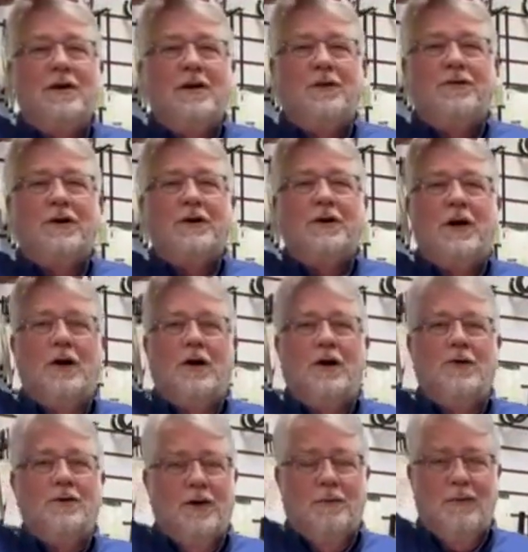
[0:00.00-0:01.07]
6 foot
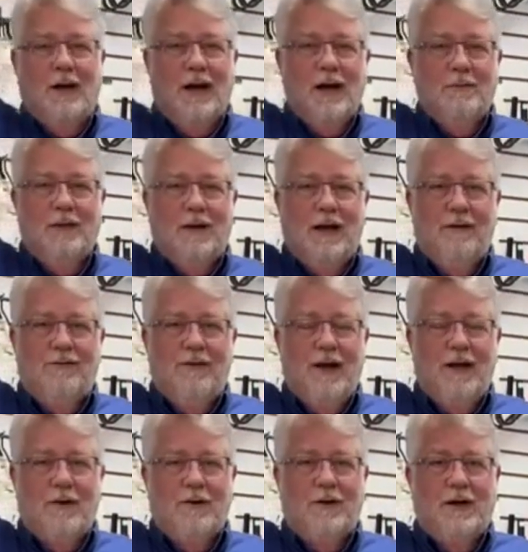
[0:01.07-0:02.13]
tall, so the bottom of that
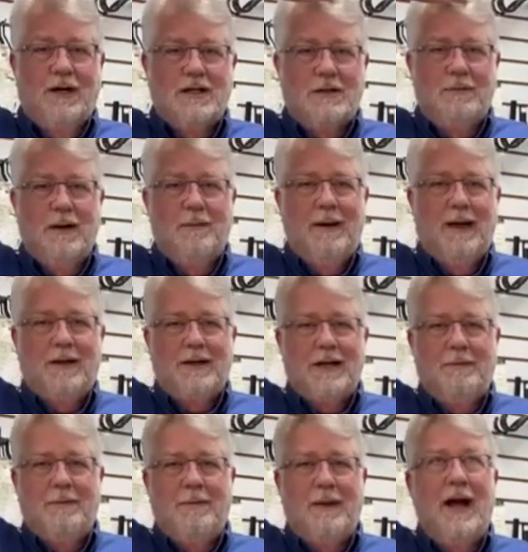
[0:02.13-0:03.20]
feeder needs to be about the
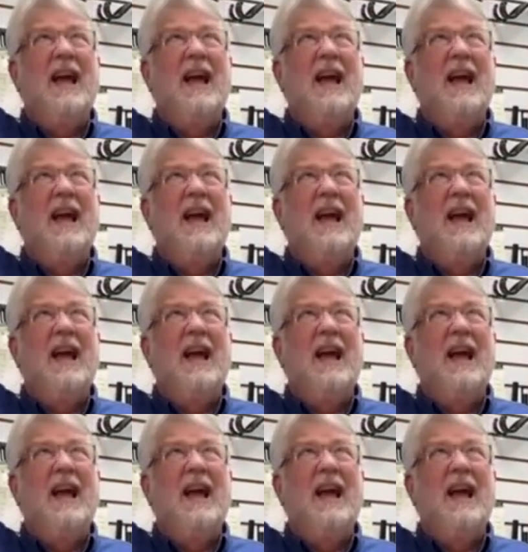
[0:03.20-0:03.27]
top of